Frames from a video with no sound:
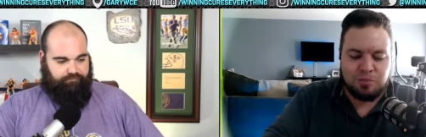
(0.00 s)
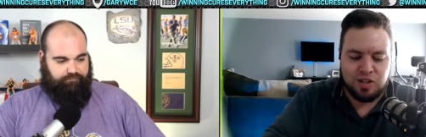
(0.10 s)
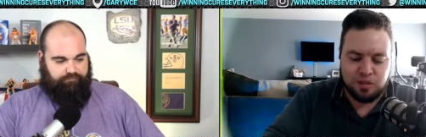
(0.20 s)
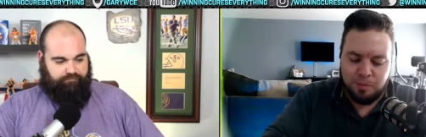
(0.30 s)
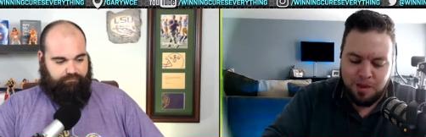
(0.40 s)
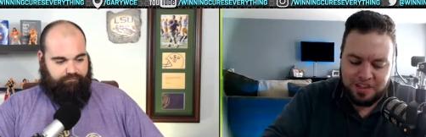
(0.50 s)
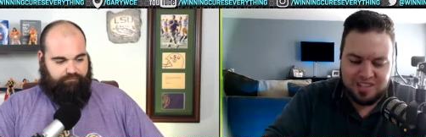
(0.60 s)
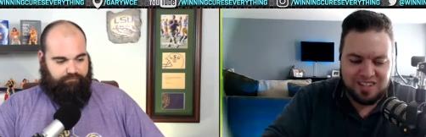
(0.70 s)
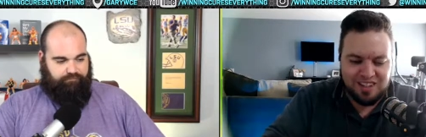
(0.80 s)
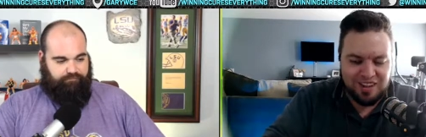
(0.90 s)
Speaker 1: such a
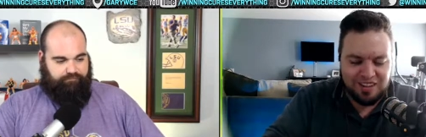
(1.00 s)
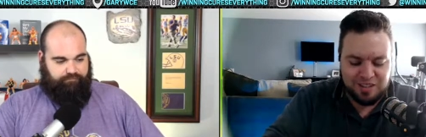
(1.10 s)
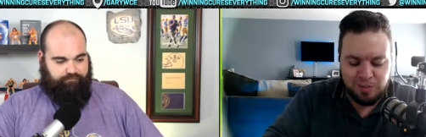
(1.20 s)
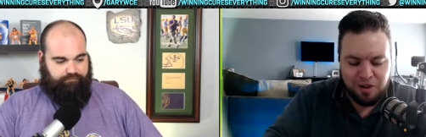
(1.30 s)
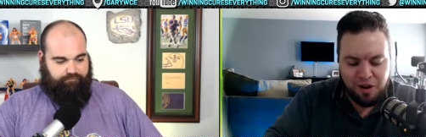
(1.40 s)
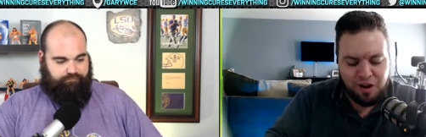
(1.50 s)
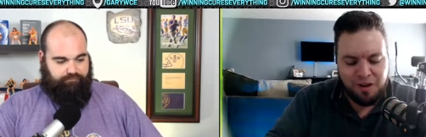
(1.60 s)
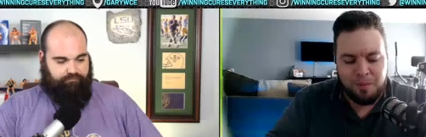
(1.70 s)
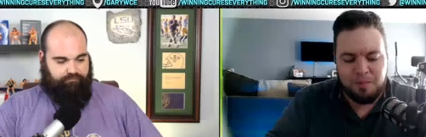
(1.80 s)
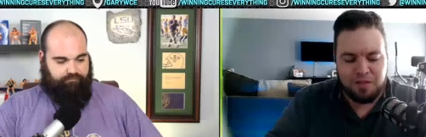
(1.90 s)
mess. It's been a
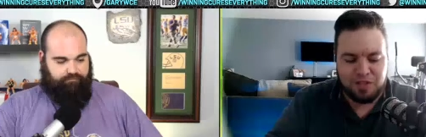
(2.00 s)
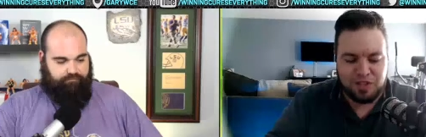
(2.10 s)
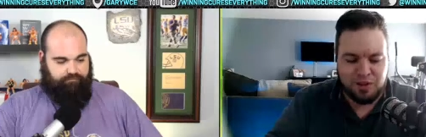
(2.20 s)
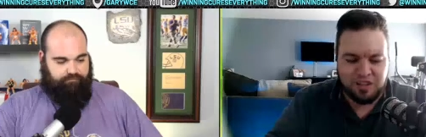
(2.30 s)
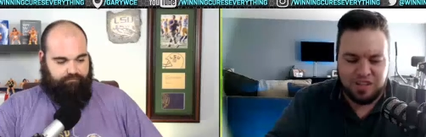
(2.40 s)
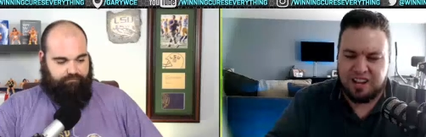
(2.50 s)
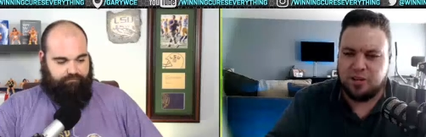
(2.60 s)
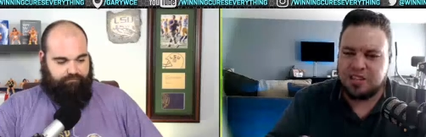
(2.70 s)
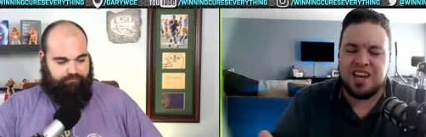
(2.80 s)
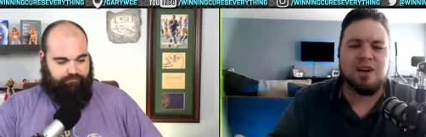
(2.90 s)
bit of a strange day.
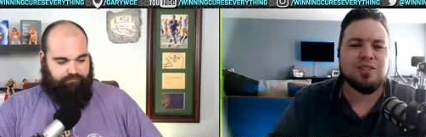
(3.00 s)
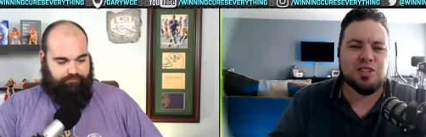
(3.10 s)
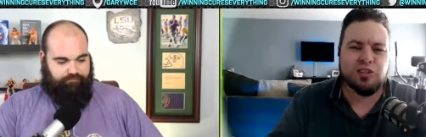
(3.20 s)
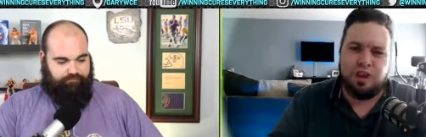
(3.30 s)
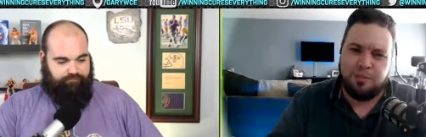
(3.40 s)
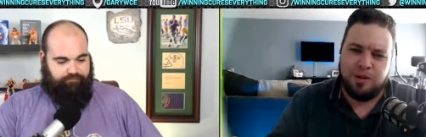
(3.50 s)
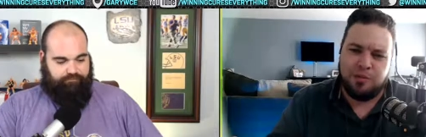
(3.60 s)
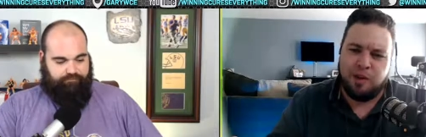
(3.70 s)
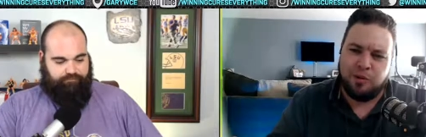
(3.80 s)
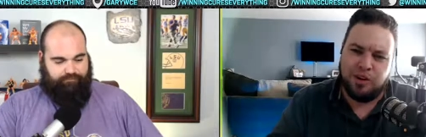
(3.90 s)
Chris, how has your day been,
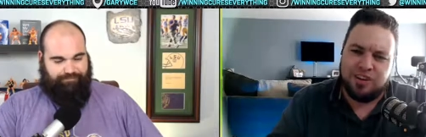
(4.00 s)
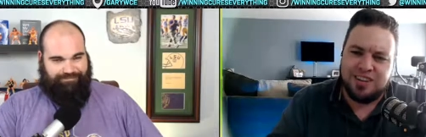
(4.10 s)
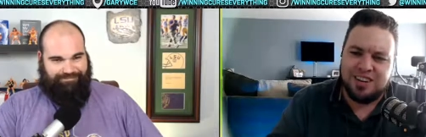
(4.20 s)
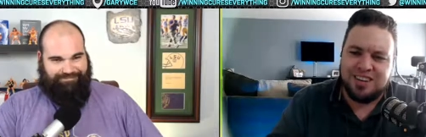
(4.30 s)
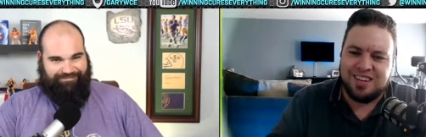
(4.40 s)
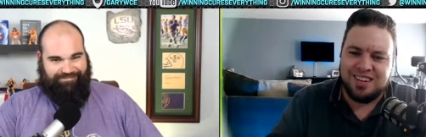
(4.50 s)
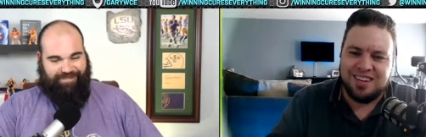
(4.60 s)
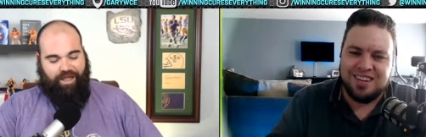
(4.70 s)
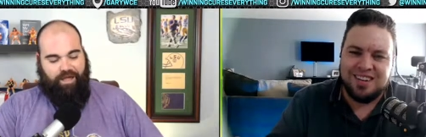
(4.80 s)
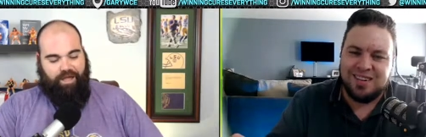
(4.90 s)
by the way?
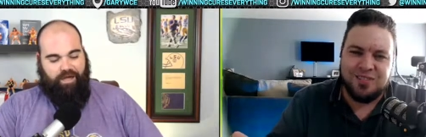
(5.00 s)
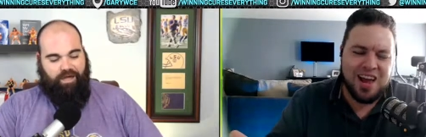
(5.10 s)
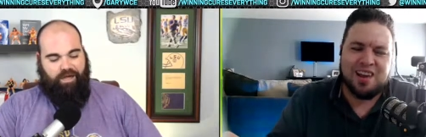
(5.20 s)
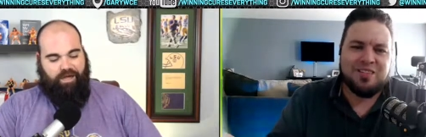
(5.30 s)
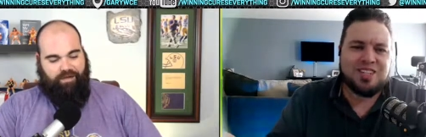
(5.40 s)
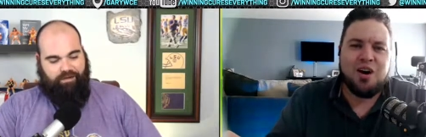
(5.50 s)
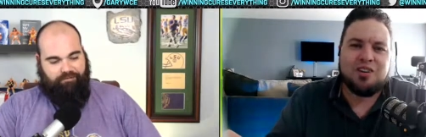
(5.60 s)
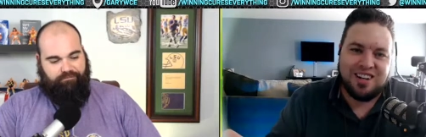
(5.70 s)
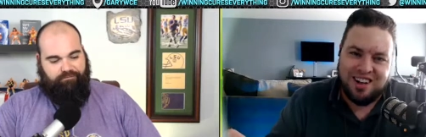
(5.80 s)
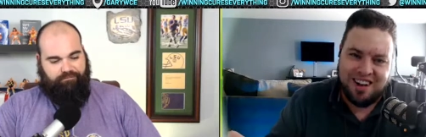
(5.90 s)
We
Speaker 2: hadn't even
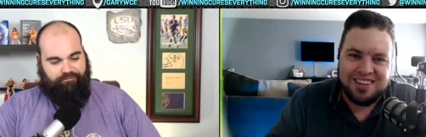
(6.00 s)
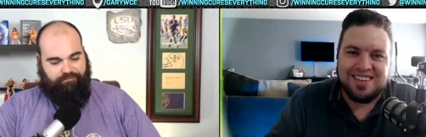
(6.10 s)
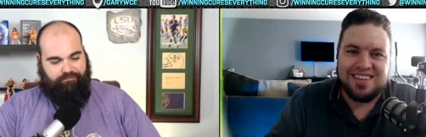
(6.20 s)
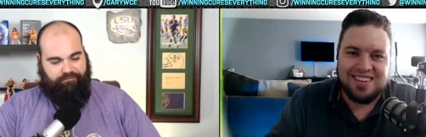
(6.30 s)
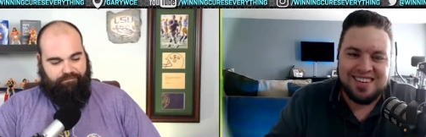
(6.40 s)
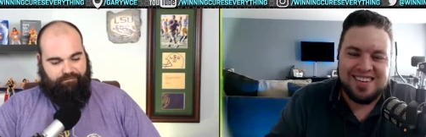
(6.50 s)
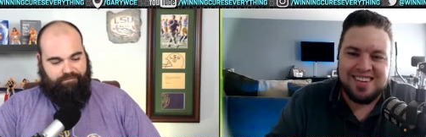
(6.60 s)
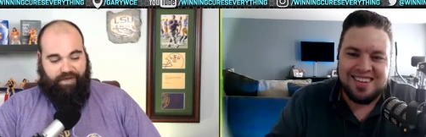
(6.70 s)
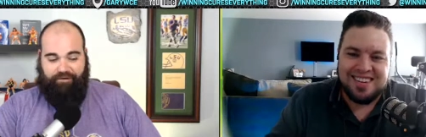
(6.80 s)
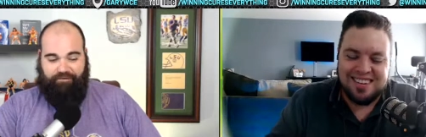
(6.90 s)
talked today.
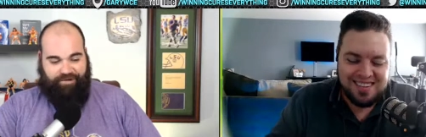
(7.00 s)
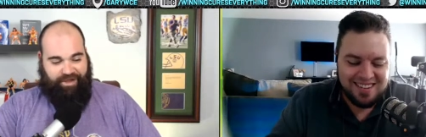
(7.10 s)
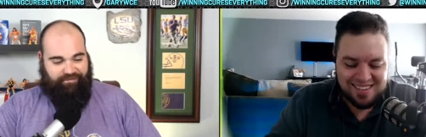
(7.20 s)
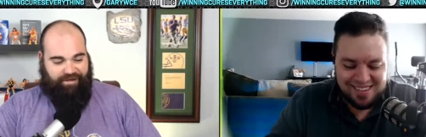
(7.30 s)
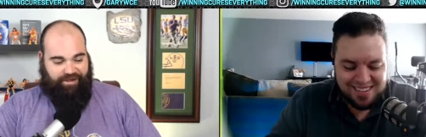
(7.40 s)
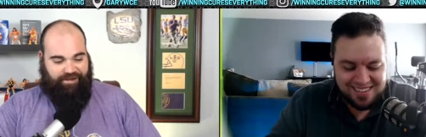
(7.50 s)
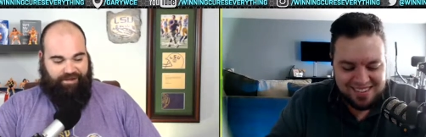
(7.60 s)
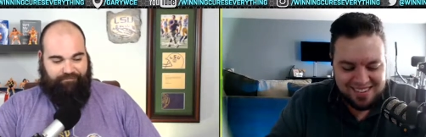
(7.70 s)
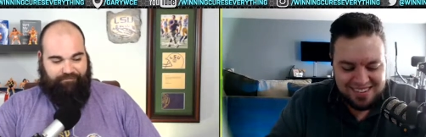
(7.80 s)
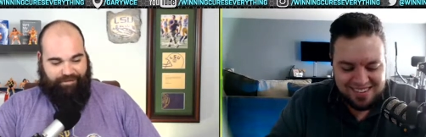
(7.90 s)
No, we
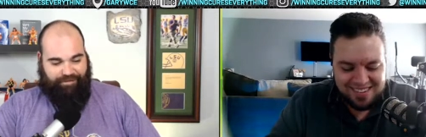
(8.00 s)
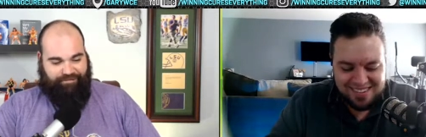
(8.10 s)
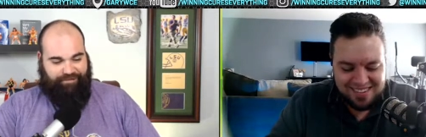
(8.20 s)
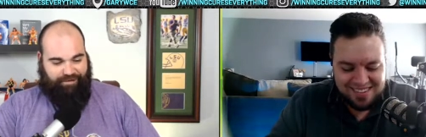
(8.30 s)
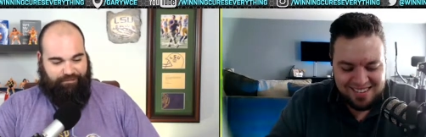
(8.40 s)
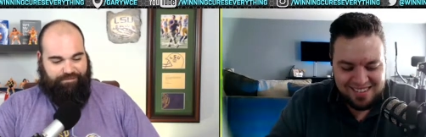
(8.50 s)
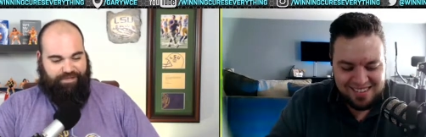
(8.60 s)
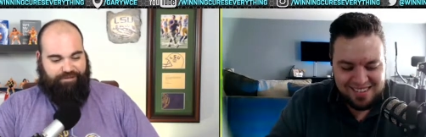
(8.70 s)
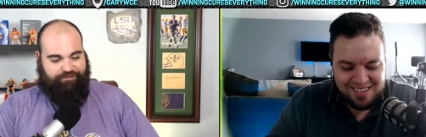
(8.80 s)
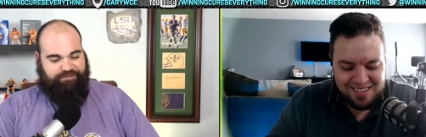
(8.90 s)
haven't. Today was
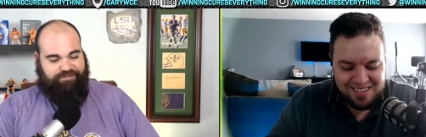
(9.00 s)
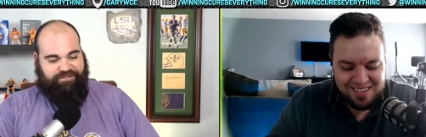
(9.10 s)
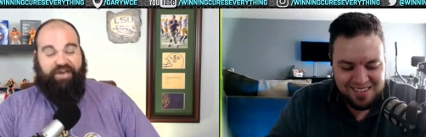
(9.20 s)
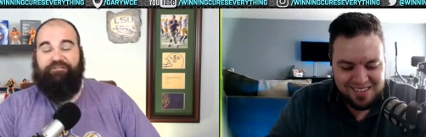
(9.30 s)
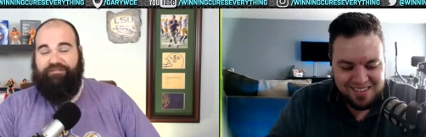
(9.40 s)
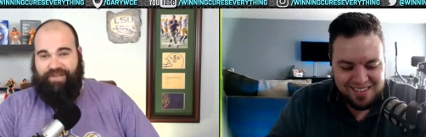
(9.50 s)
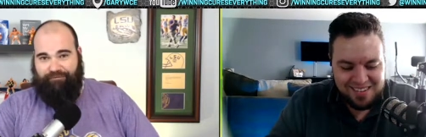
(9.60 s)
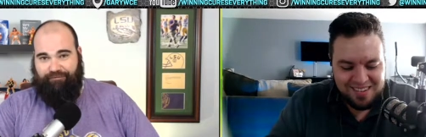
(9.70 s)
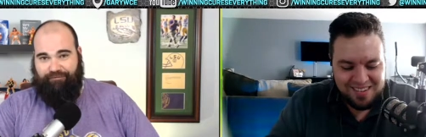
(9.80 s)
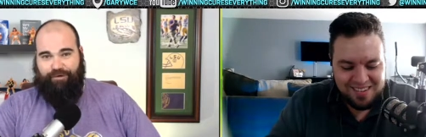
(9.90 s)
a tough day
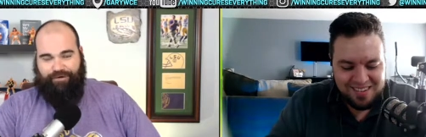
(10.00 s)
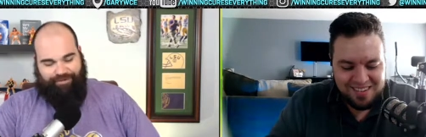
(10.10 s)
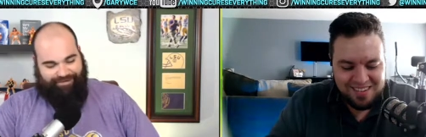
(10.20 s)
of work.